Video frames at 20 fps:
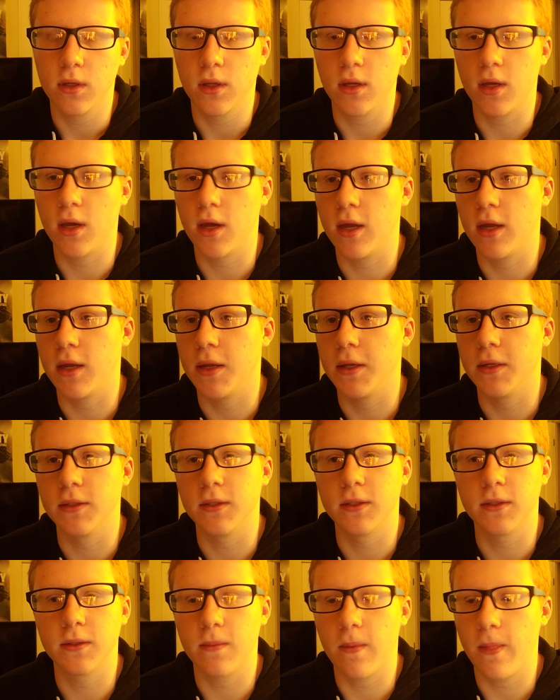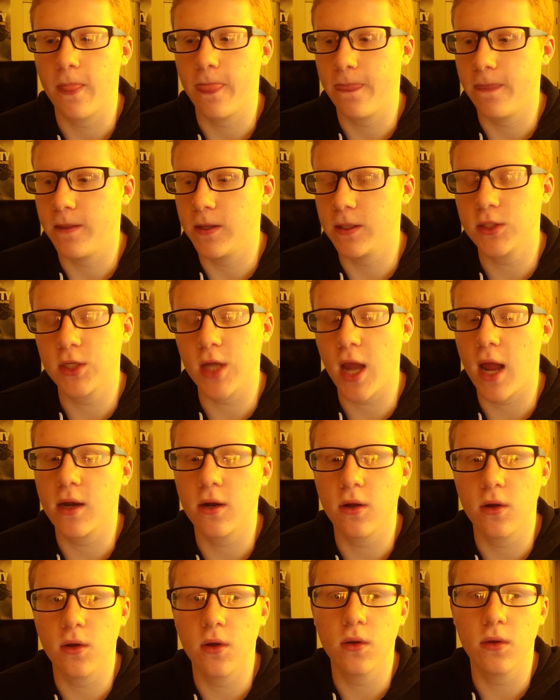Because this
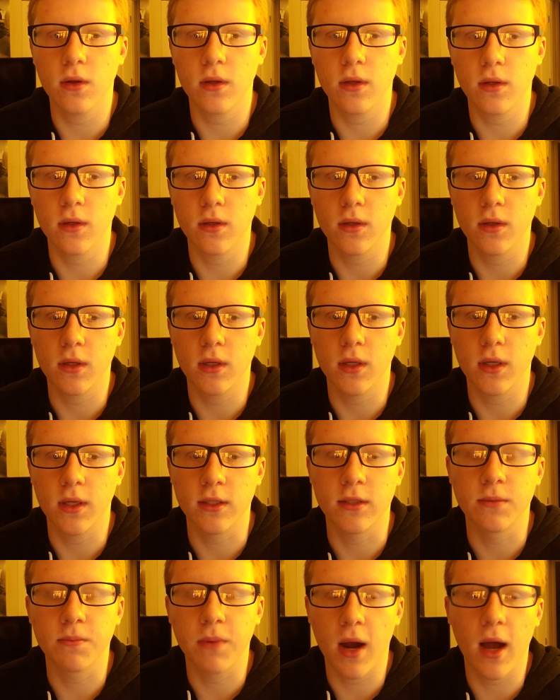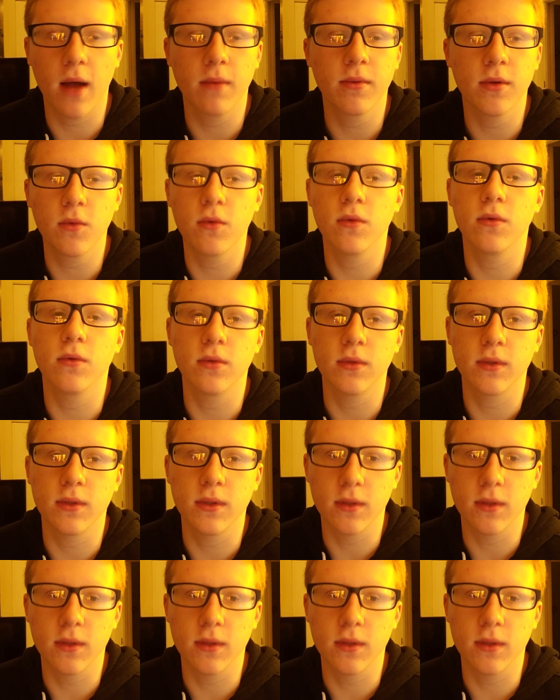channel is probably.